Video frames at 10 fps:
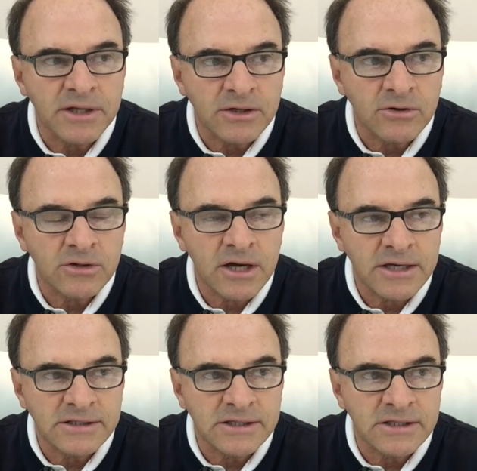good
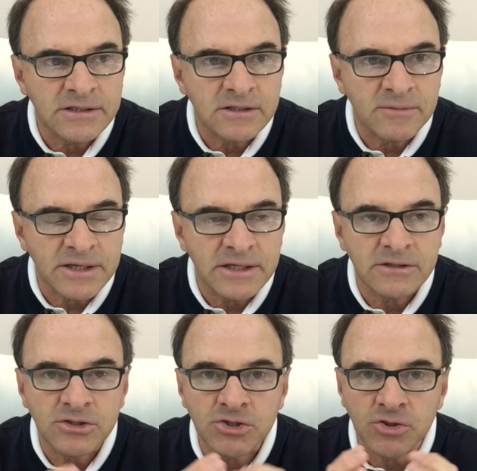idea to begin
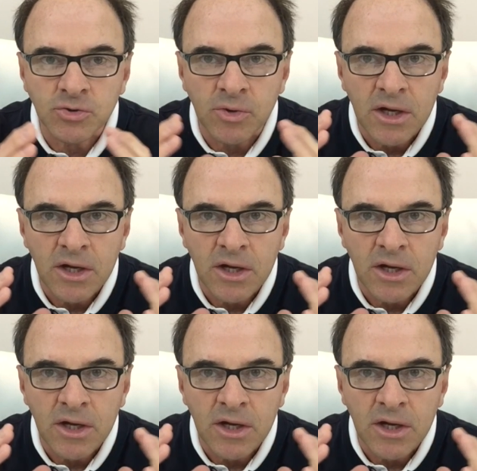to